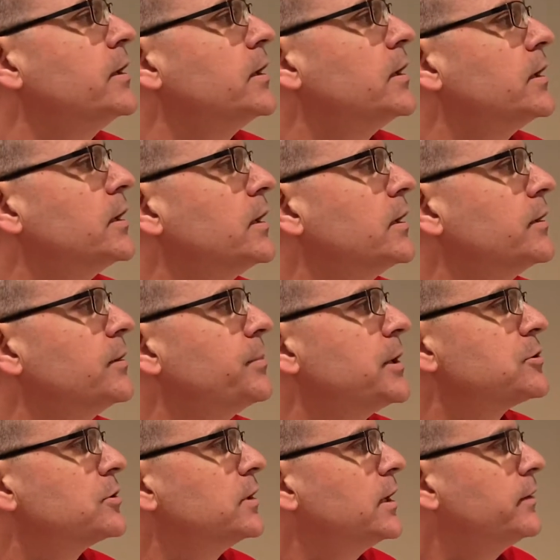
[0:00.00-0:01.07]
The
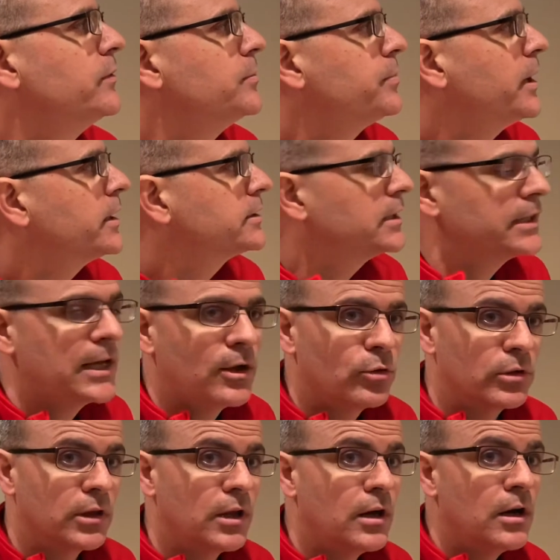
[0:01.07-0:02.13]
patient will have impact on how
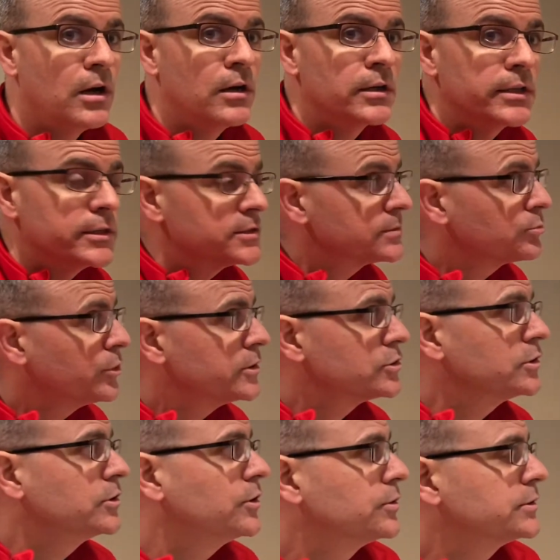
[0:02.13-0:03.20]
long inspiration goes